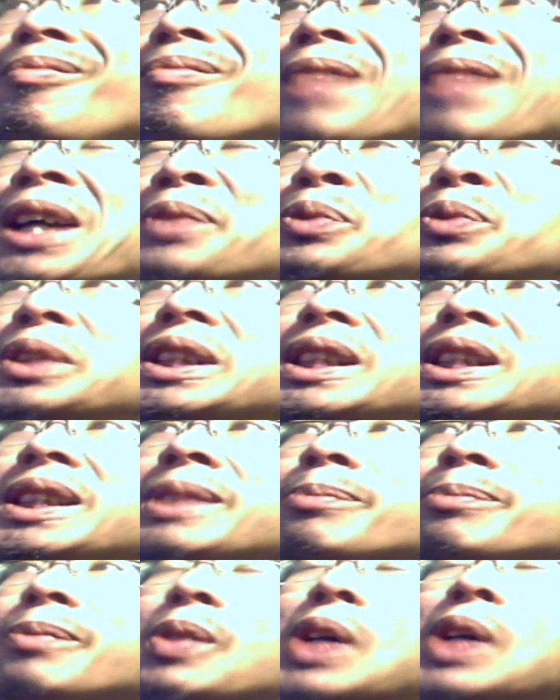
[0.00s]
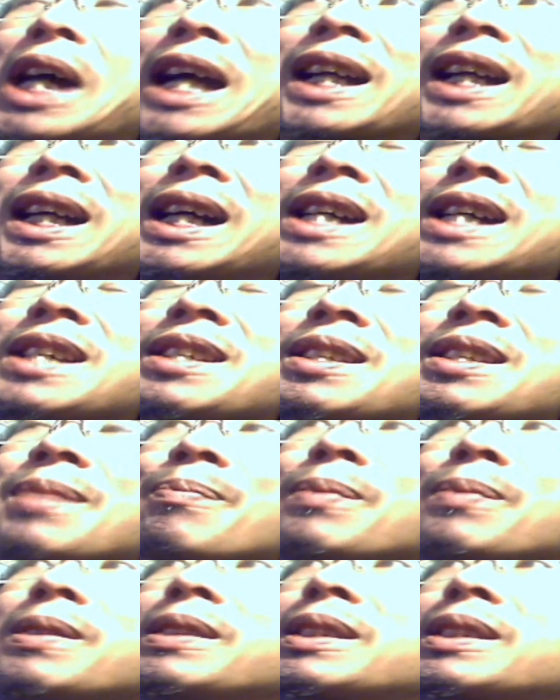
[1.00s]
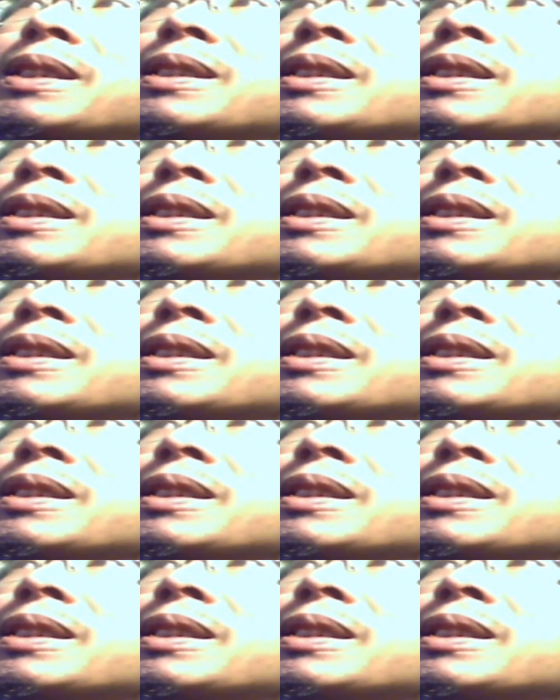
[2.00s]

not really black ice, but